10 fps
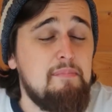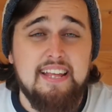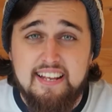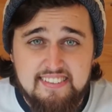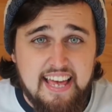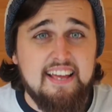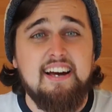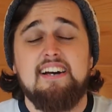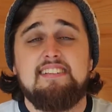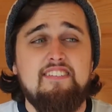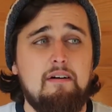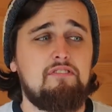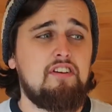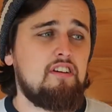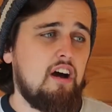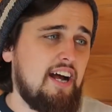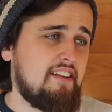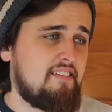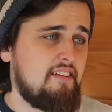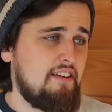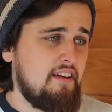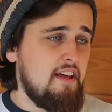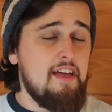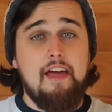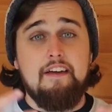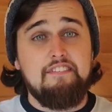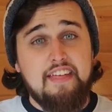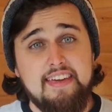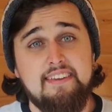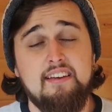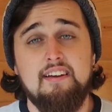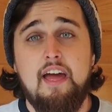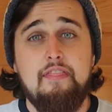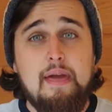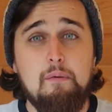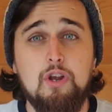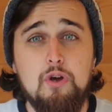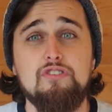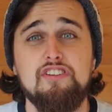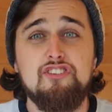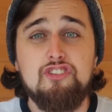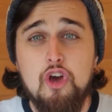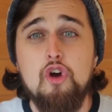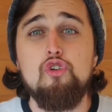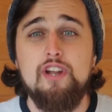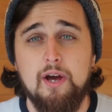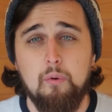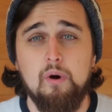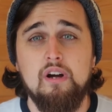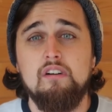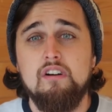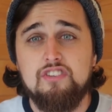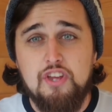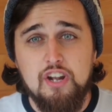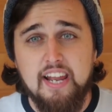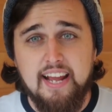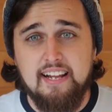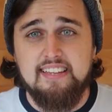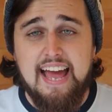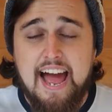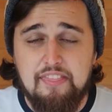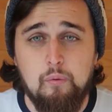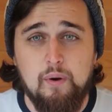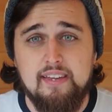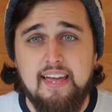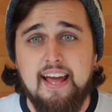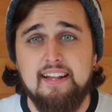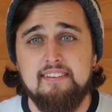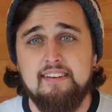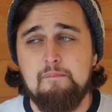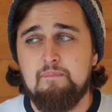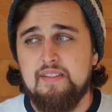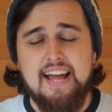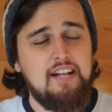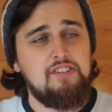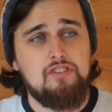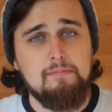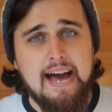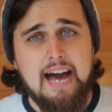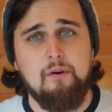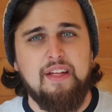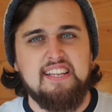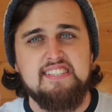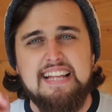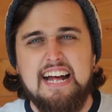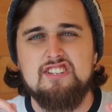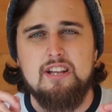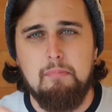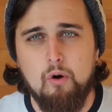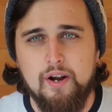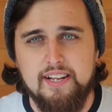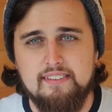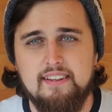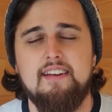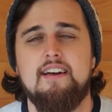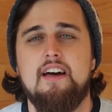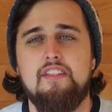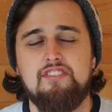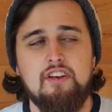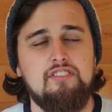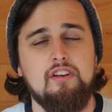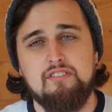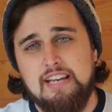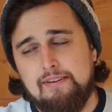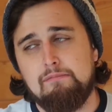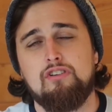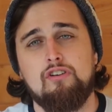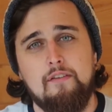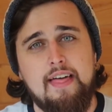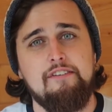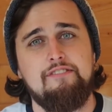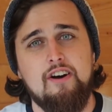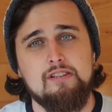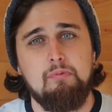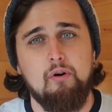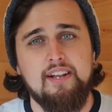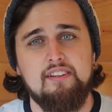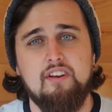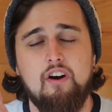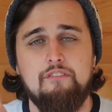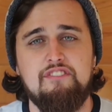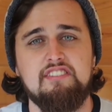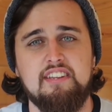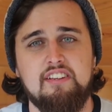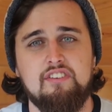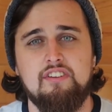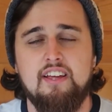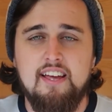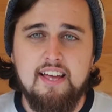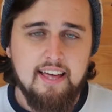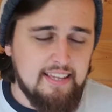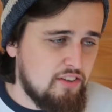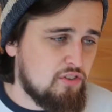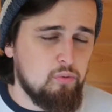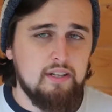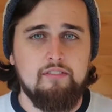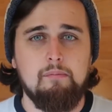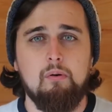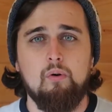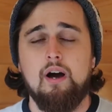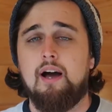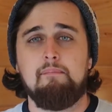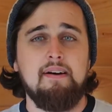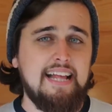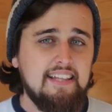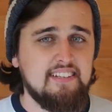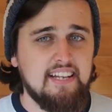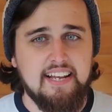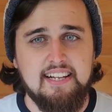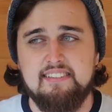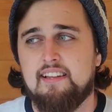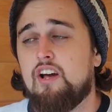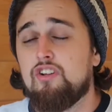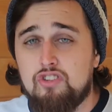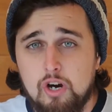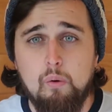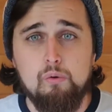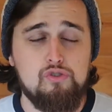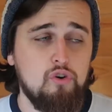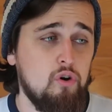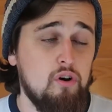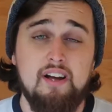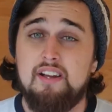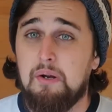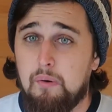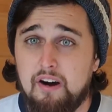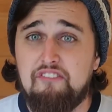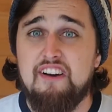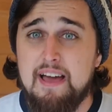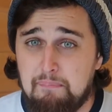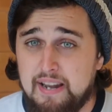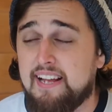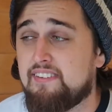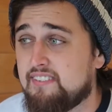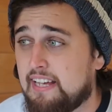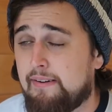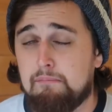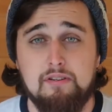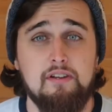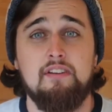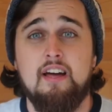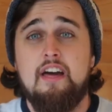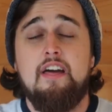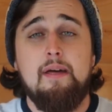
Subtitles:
But yeah, say Southampton, guys, they were losing 2-0 to Leeds at the weekend, and somehow they snatched a point. So Southampton got their first point of the season against Liverpool, against Leeds, 2-2 draw. You know what? Fair play to Southampton.